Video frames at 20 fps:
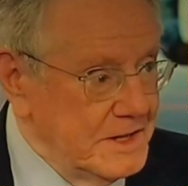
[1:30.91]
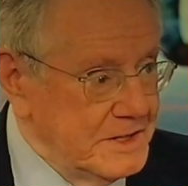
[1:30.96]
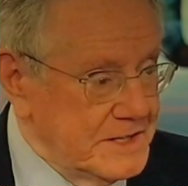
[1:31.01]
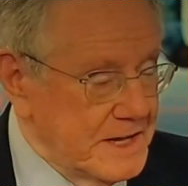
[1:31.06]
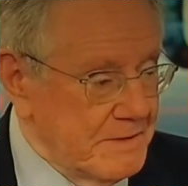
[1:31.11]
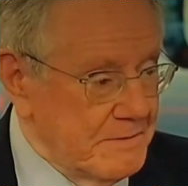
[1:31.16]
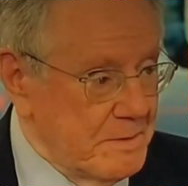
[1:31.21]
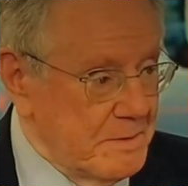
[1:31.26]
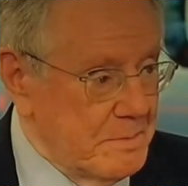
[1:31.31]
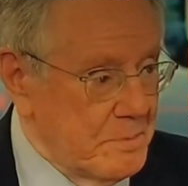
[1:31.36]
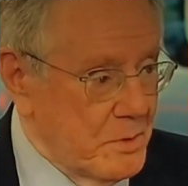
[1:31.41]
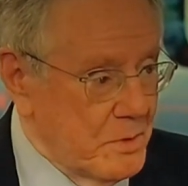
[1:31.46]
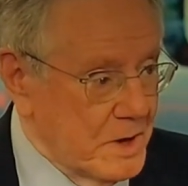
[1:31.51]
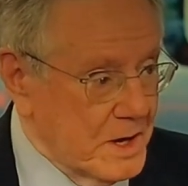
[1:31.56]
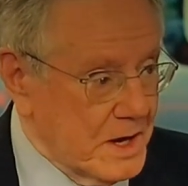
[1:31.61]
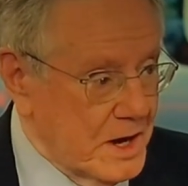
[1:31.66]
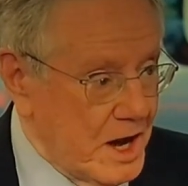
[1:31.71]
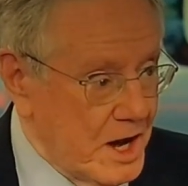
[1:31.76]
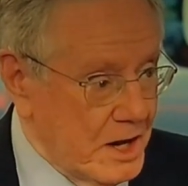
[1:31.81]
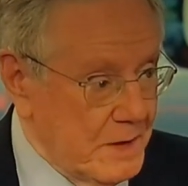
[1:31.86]
So you have a
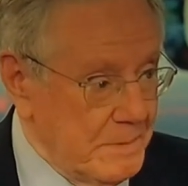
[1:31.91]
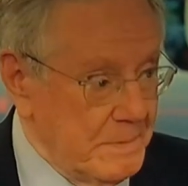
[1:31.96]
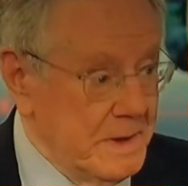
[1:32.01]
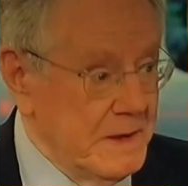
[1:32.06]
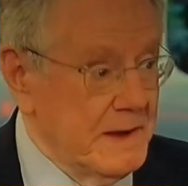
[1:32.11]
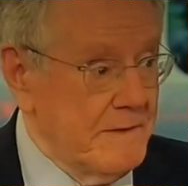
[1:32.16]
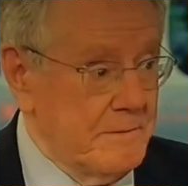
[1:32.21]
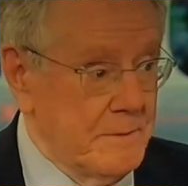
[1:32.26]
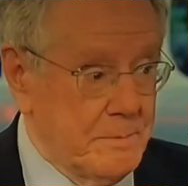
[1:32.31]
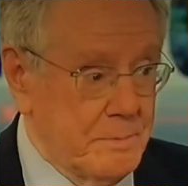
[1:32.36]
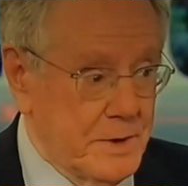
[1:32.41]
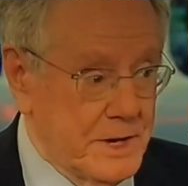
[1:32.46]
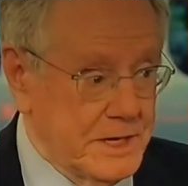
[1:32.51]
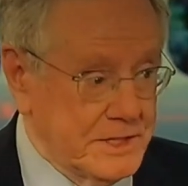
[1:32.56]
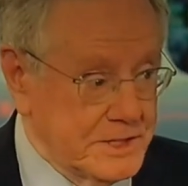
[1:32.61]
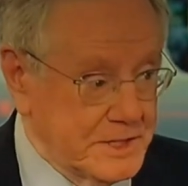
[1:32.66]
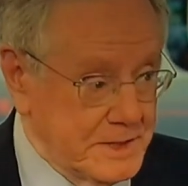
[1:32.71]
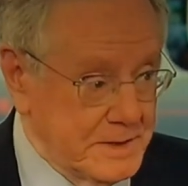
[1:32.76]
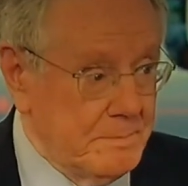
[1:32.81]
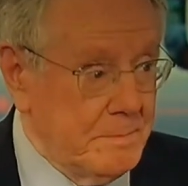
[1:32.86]
poor economy, you have a
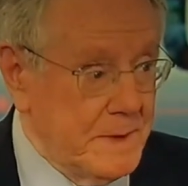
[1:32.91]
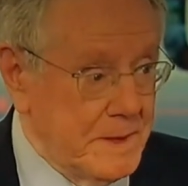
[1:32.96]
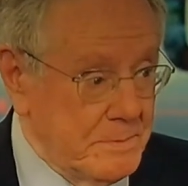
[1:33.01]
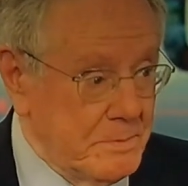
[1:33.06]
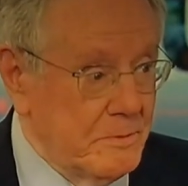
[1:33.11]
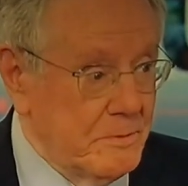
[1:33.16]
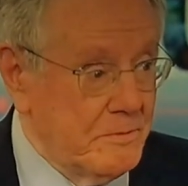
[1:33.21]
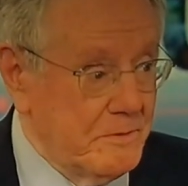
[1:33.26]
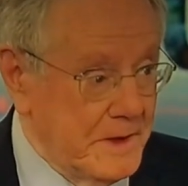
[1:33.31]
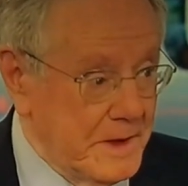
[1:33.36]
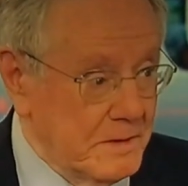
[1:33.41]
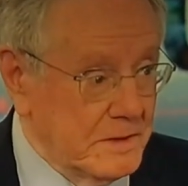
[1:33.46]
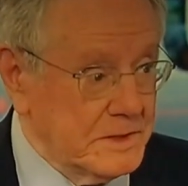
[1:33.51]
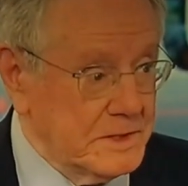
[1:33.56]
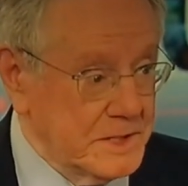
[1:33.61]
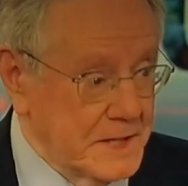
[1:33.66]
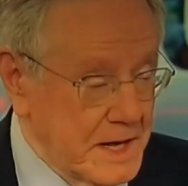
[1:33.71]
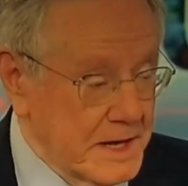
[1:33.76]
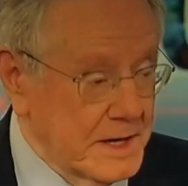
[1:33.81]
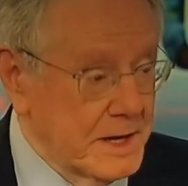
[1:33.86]
president people feel
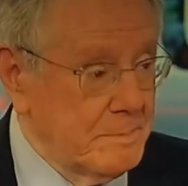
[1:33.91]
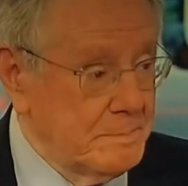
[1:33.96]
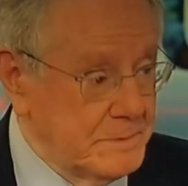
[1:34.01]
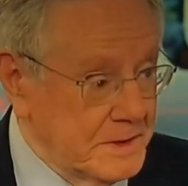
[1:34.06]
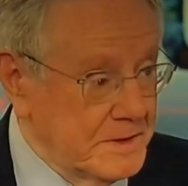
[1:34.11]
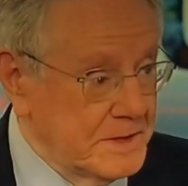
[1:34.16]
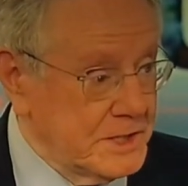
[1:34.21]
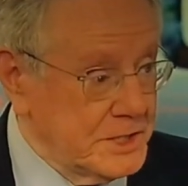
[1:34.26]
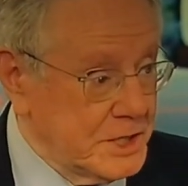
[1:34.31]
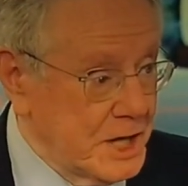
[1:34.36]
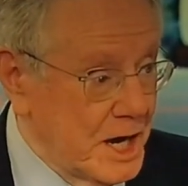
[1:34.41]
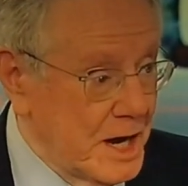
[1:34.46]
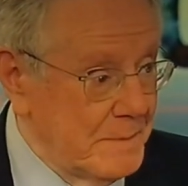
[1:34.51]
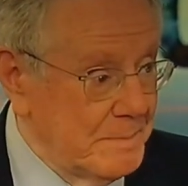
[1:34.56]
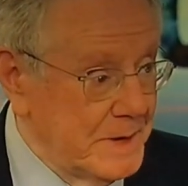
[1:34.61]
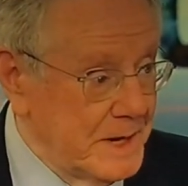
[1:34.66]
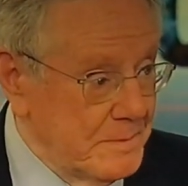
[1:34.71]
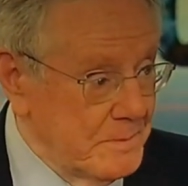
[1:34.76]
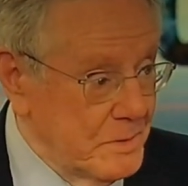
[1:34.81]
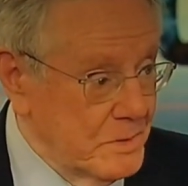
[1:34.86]
is not up to the
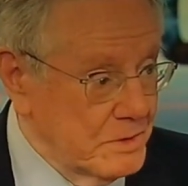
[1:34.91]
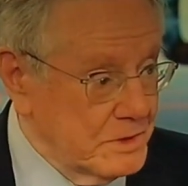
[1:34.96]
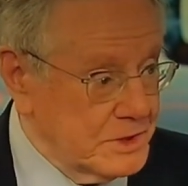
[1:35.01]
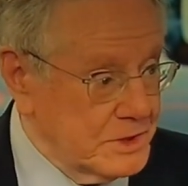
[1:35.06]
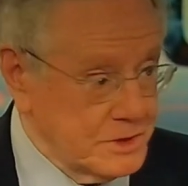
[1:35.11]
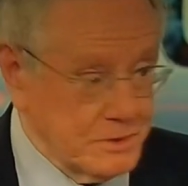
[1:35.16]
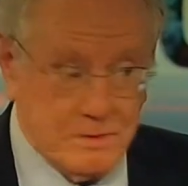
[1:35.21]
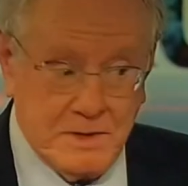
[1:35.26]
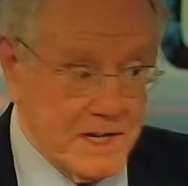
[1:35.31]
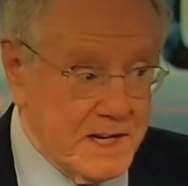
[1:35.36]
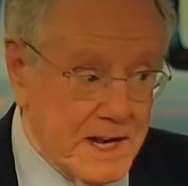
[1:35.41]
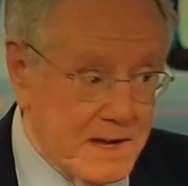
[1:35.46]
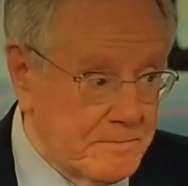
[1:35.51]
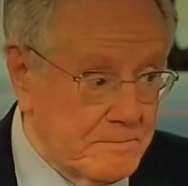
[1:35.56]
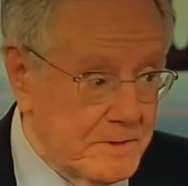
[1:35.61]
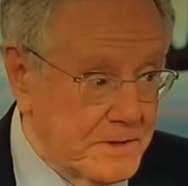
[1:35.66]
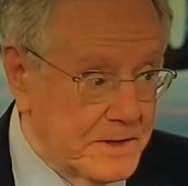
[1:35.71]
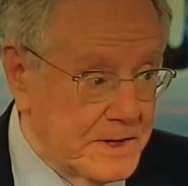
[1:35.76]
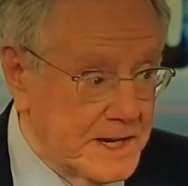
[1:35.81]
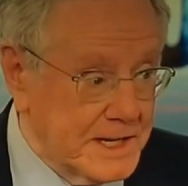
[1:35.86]
job anymore, certainly
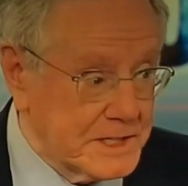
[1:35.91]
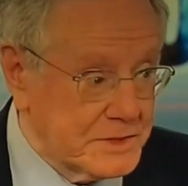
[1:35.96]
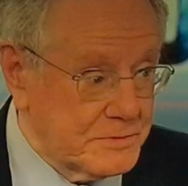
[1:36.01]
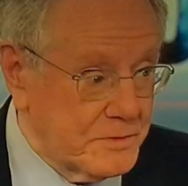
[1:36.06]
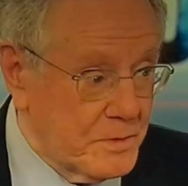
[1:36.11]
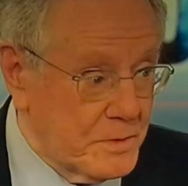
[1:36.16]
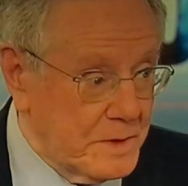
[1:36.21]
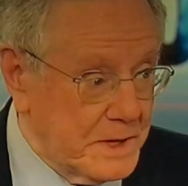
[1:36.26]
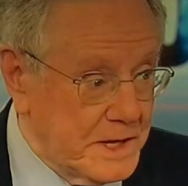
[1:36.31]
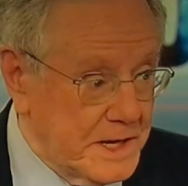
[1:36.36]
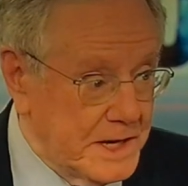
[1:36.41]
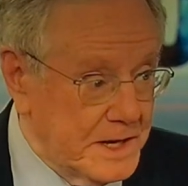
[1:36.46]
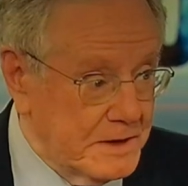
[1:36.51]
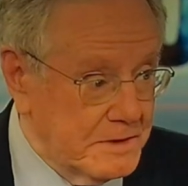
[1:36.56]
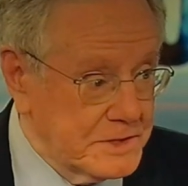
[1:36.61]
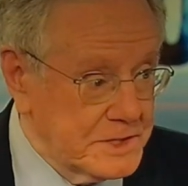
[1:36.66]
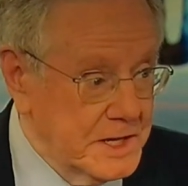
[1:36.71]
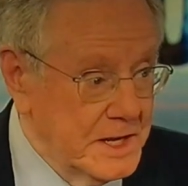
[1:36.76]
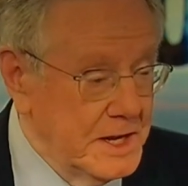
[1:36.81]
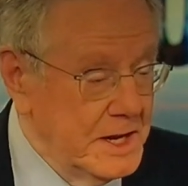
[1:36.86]
not for the next 4
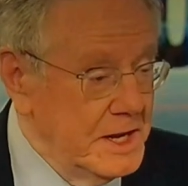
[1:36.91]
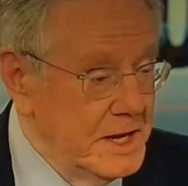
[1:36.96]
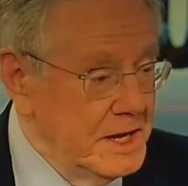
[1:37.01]
years.